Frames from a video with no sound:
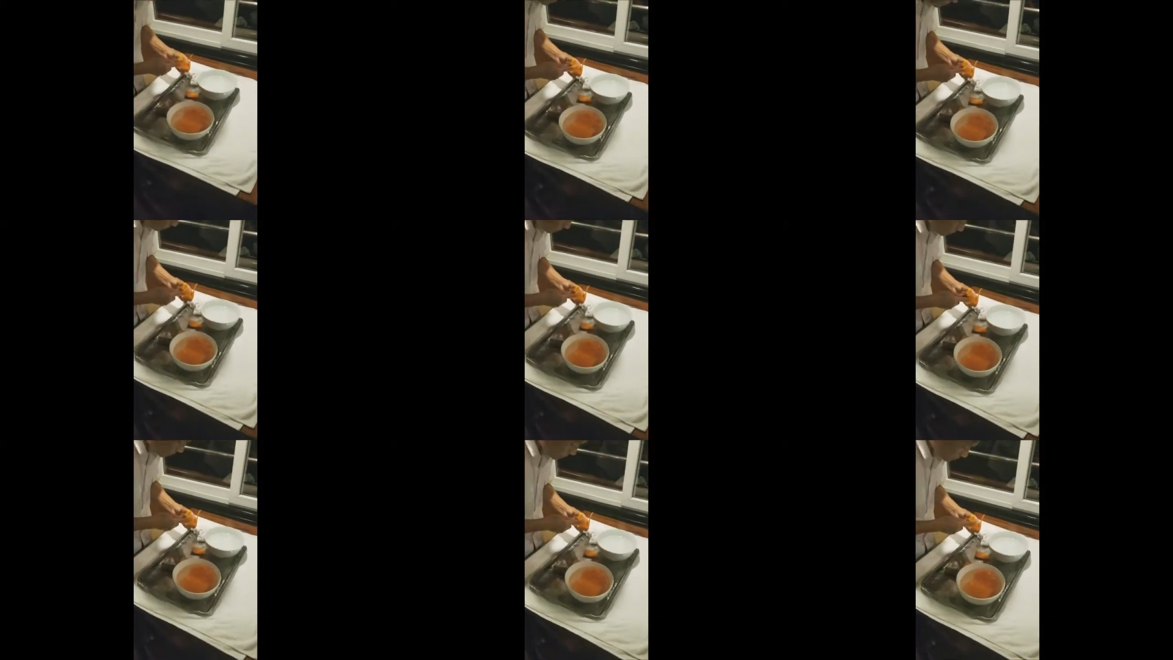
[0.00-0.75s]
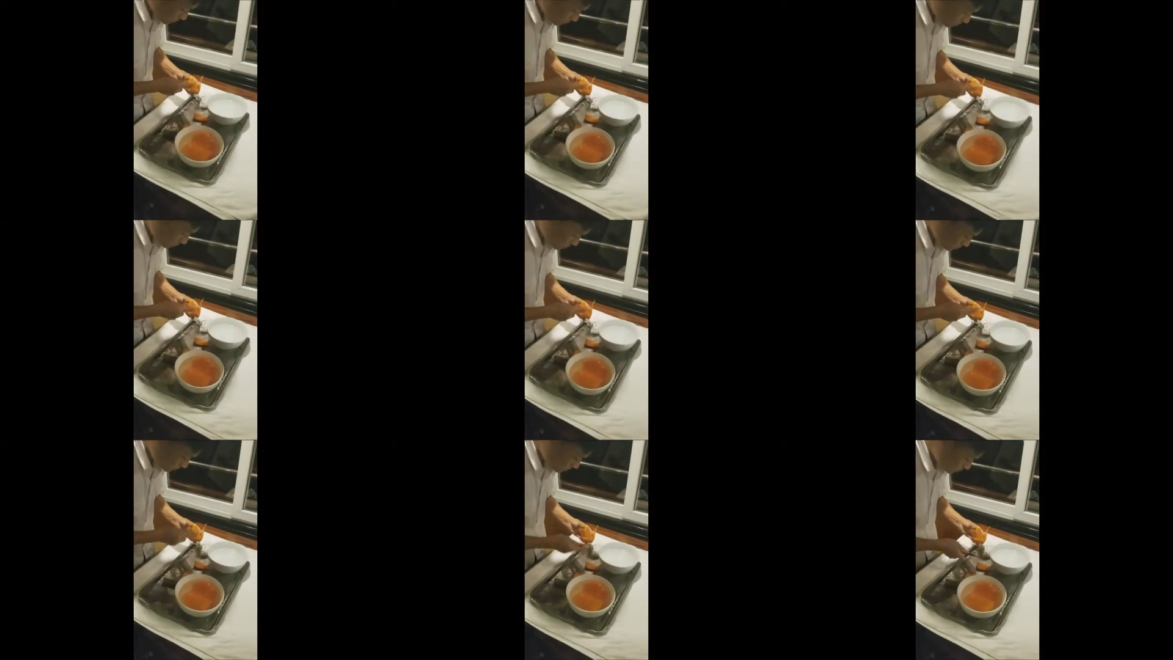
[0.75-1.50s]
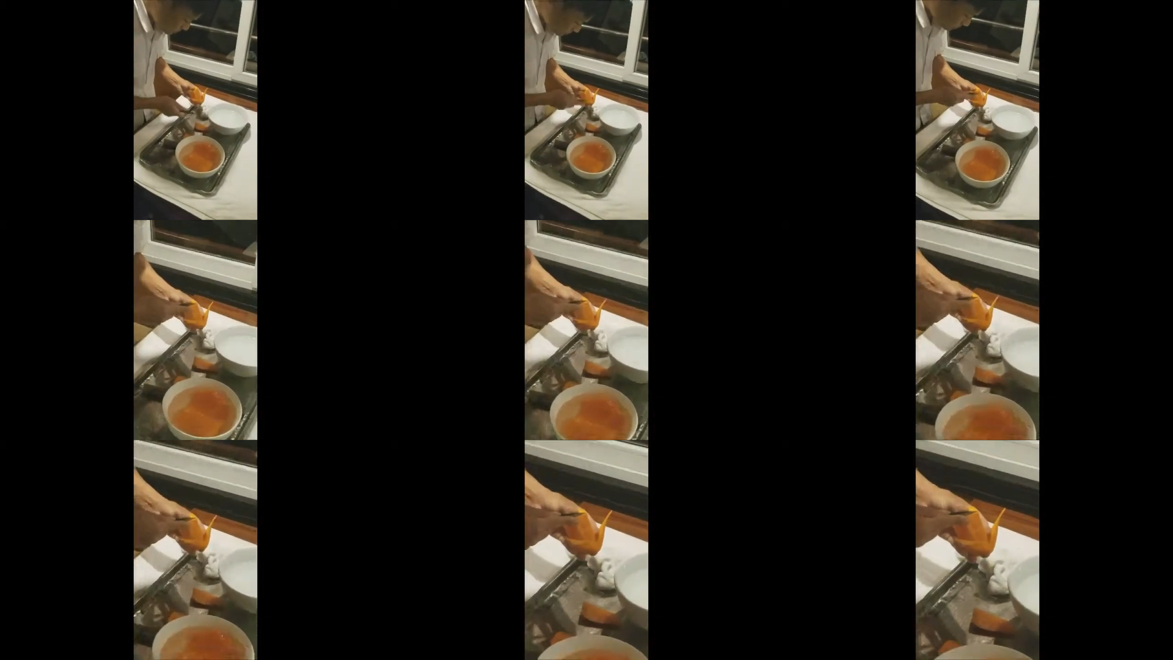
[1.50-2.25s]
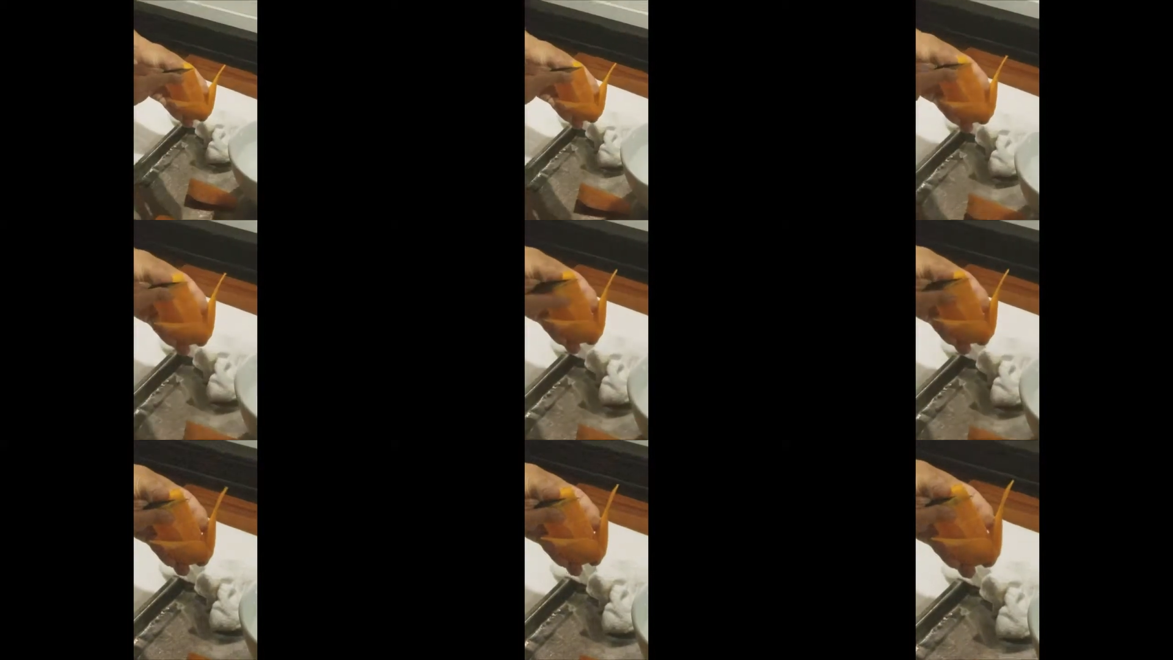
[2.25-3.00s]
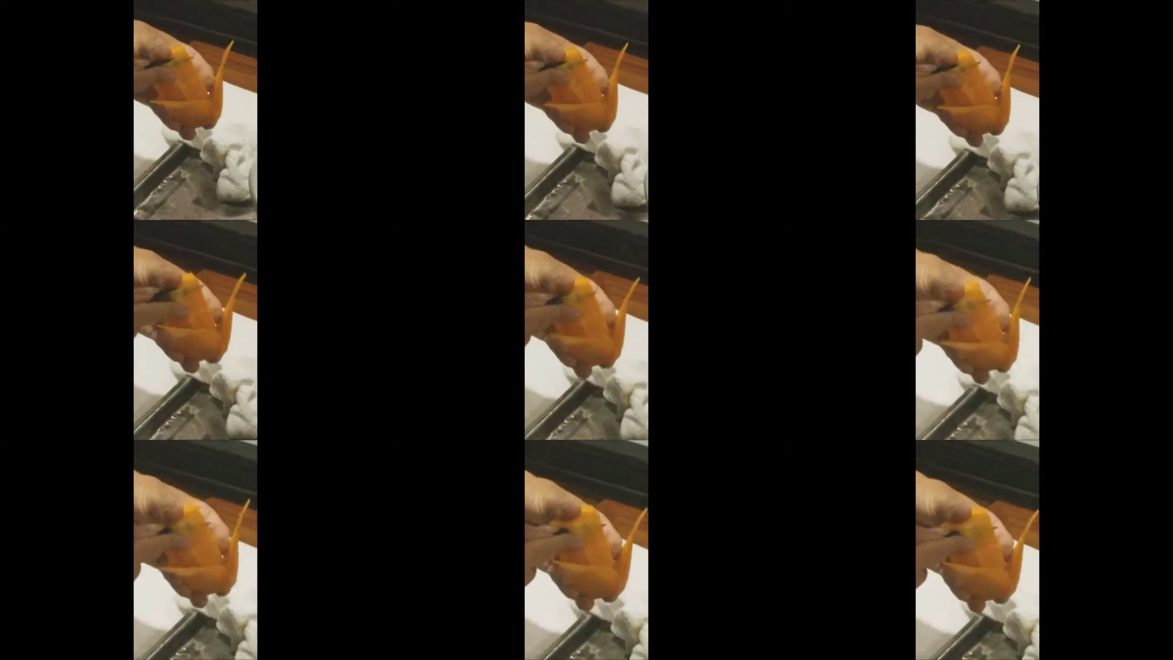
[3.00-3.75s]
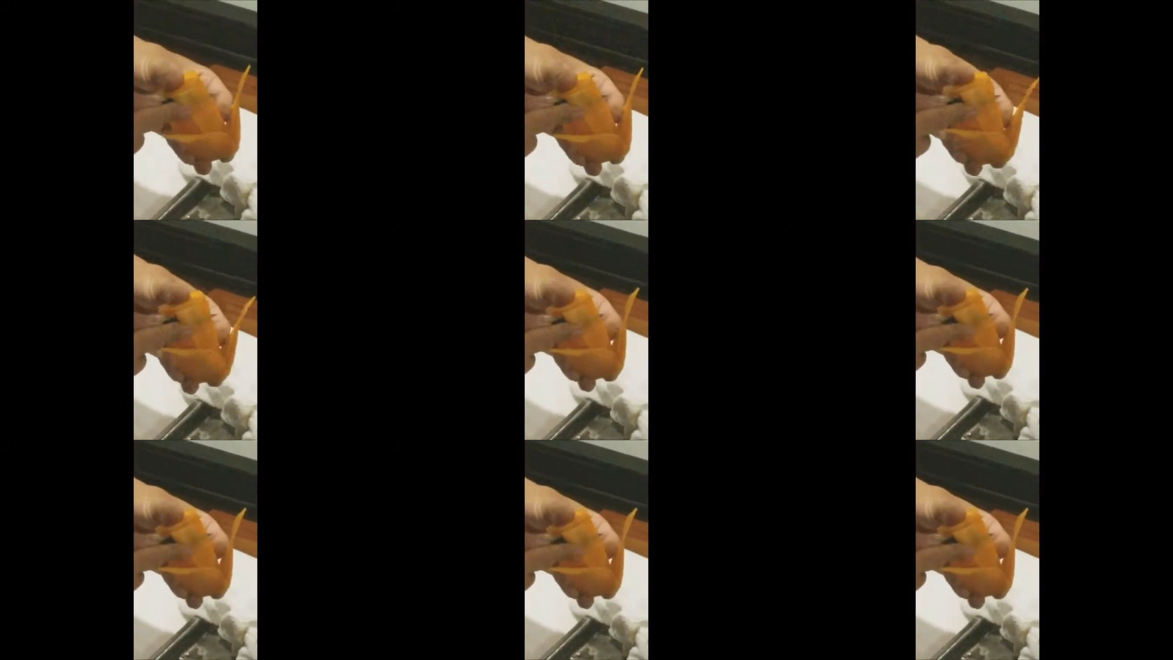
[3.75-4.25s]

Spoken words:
(no speaker visible)